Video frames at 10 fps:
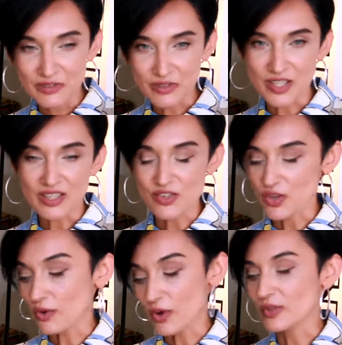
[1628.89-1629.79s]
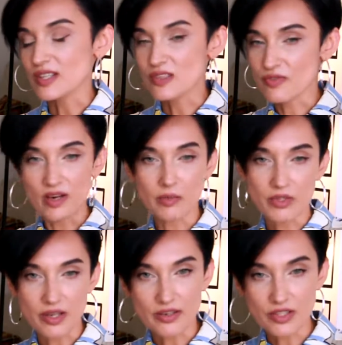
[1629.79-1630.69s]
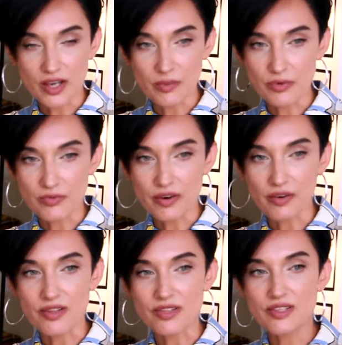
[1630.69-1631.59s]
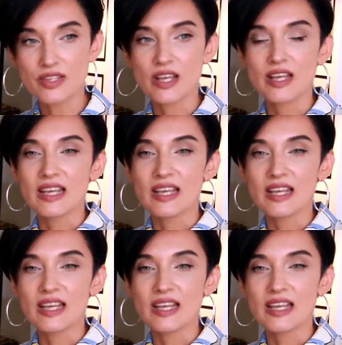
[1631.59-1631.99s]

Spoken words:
50 years ago. No, this is very modern type of fragrance.